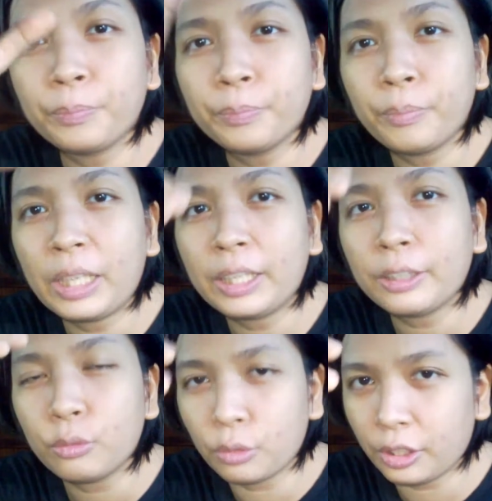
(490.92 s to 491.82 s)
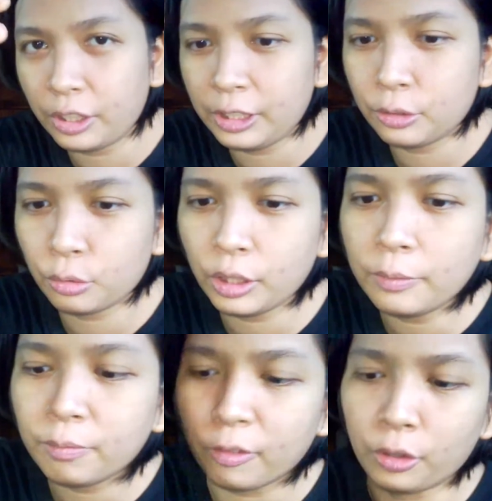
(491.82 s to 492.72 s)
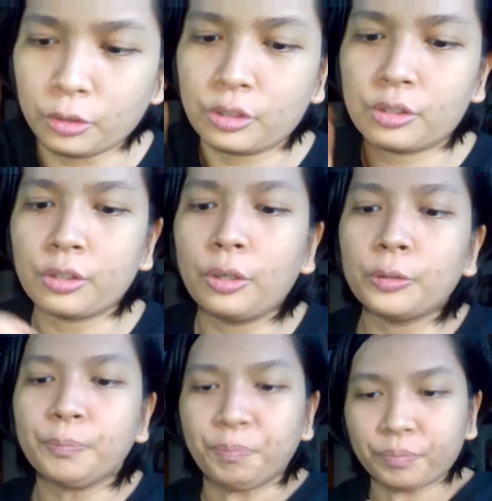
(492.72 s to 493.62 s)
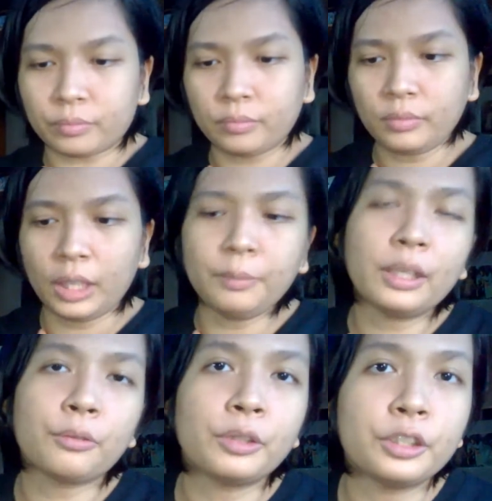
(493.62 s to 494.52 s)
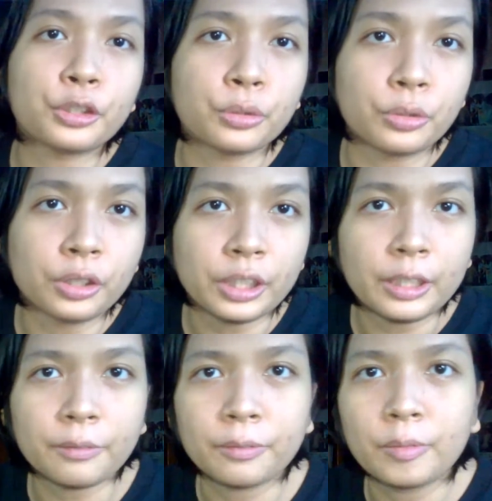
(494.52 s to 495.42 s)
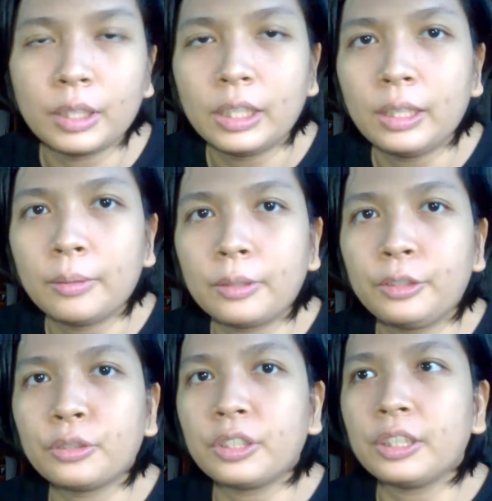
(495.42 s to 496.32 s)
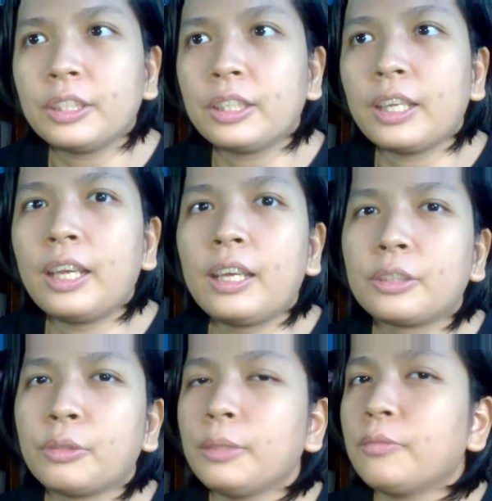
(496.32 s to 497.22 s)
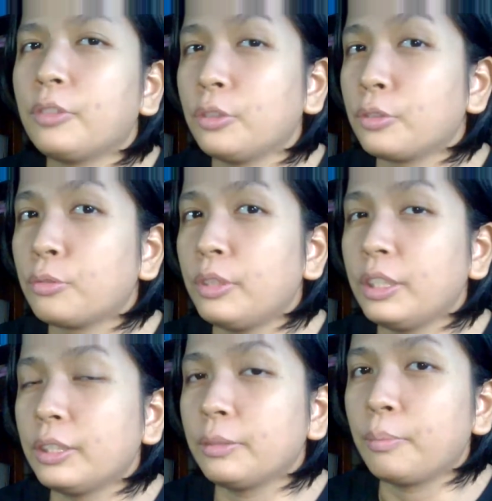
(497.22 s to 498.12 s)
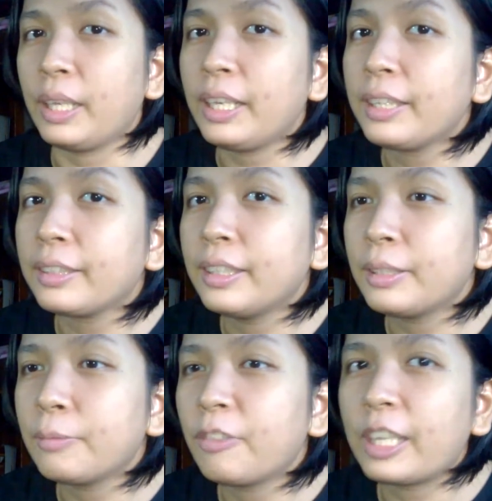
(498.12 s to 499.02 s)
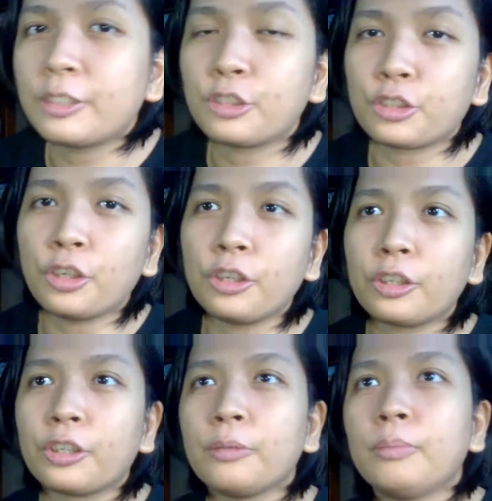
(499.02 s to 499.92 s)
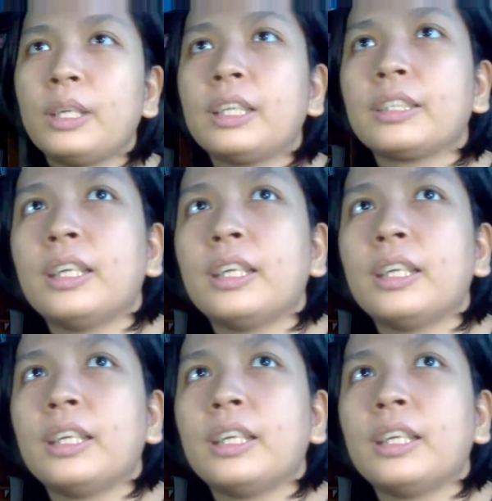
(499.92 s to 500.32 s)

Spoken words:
make it work in 12 volts. So I'm not really sure if using 12 volts will make the fan stronger, but